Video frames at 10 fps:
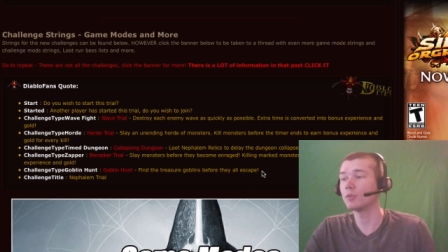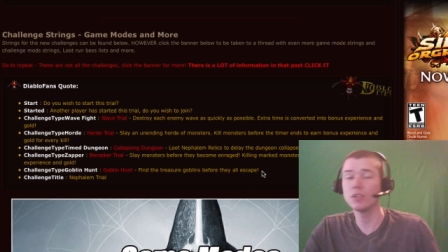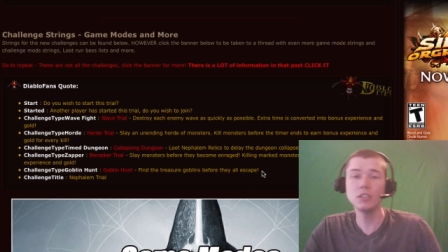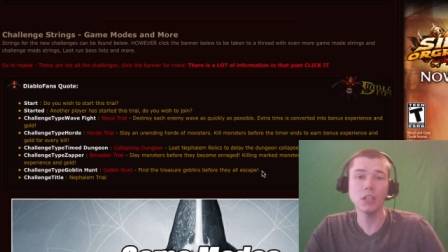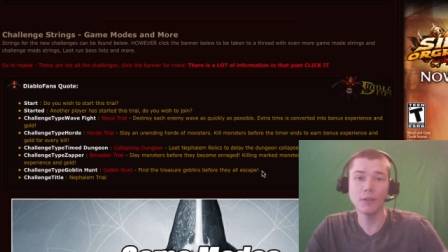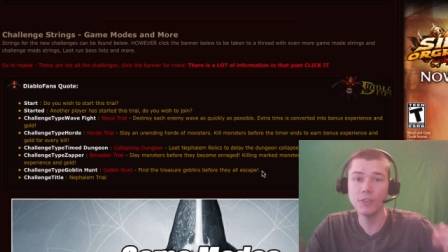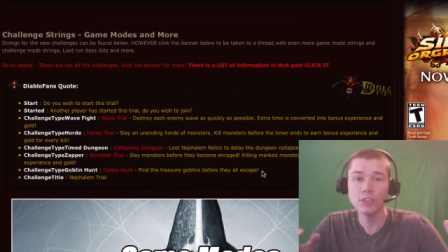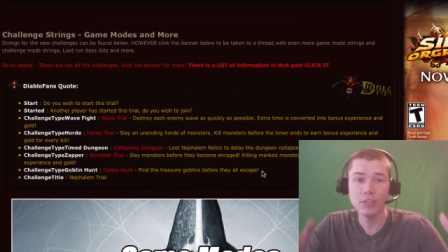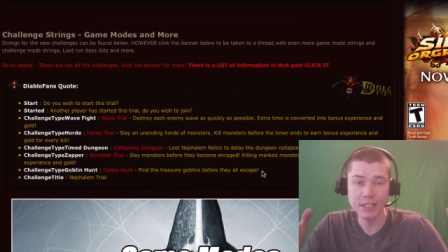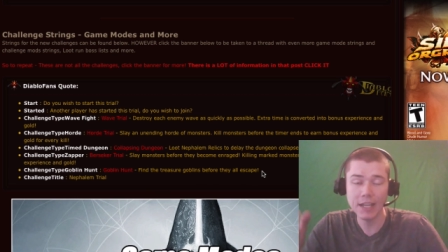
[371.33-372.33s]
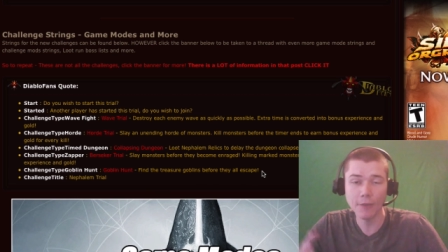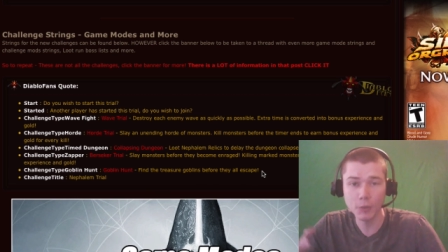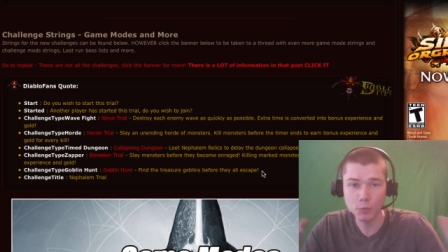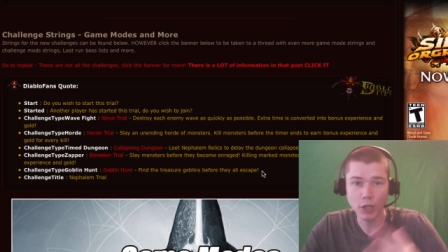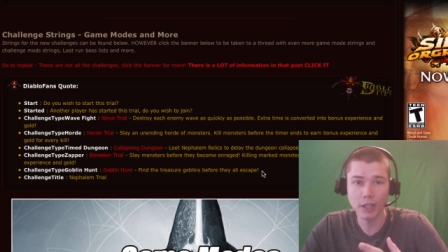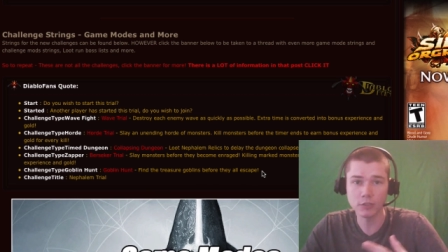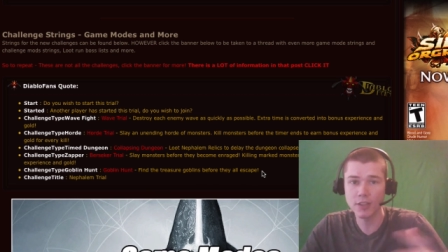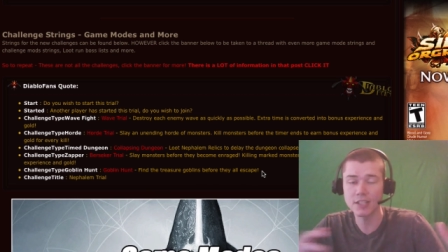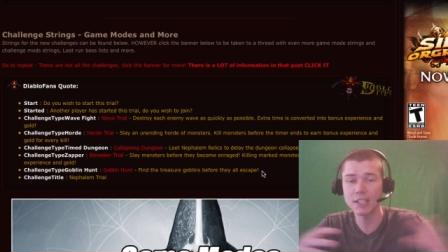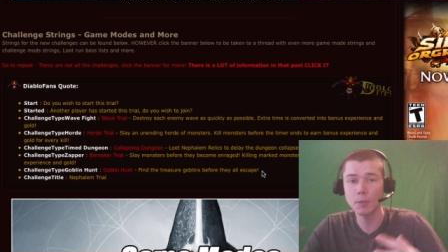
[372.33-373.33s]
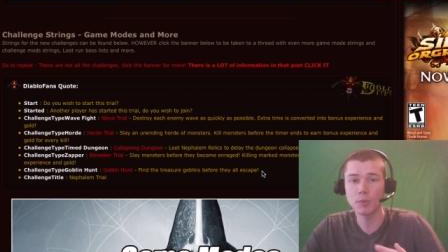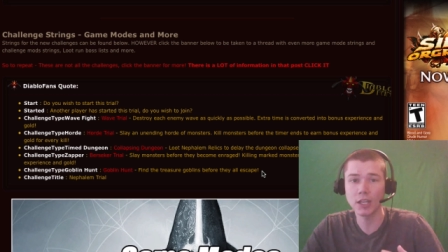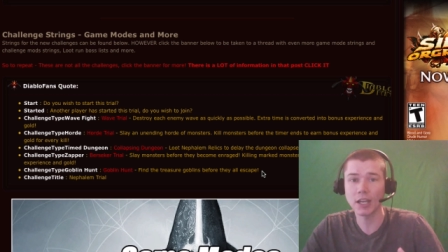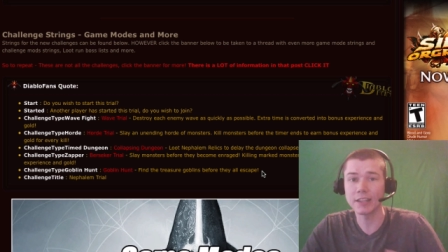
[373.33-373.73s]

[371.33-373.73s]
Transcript: So these, if these are the Nephilim trials for the same thing,